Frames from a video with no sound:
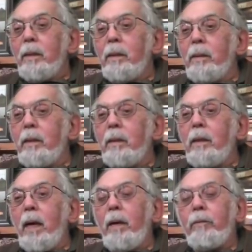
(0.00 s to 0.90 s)
The
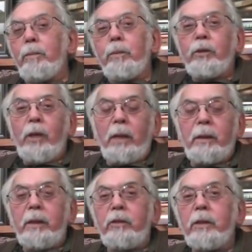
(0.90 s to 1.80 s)
guy from Schock
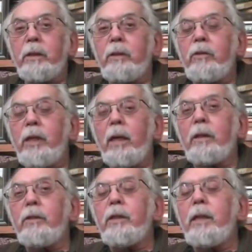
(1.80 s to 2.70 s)
teaches
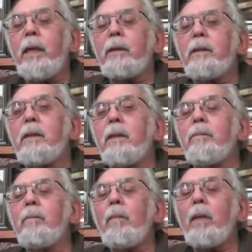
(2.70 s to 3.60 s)
geology
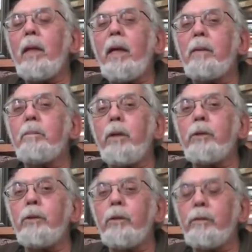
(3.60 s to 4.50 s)
at
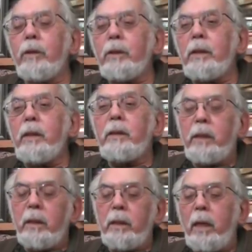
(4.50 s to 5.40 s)
Boston University,
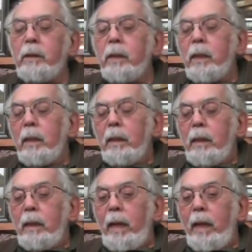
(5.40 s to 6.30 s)
still does,
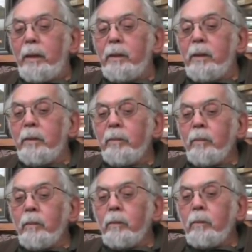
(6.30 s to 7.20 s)
and
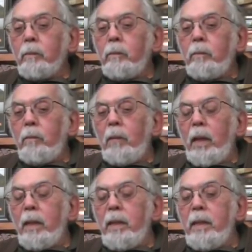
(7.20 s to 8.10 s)

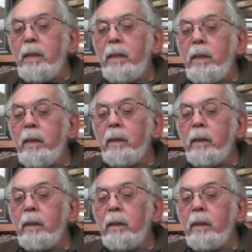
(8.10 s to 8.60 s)
the